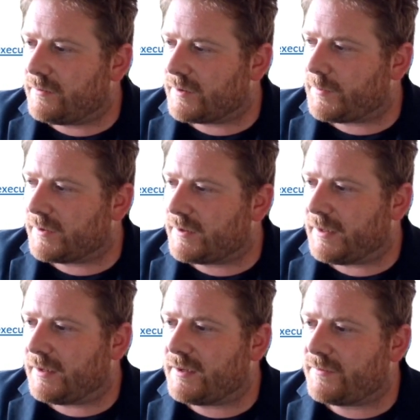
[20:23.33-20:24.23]

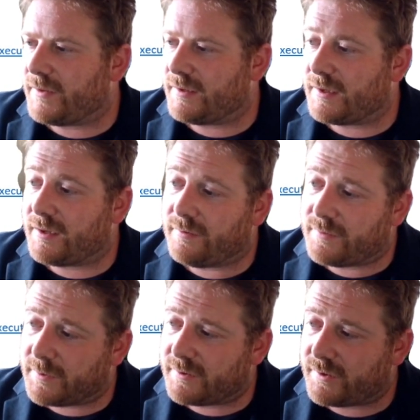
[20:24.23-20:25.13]
responsibilities for the executive
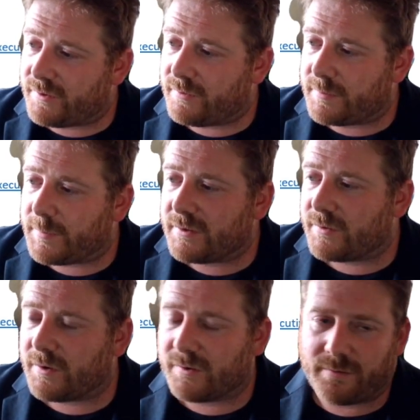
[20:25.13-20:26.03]
sponsor role.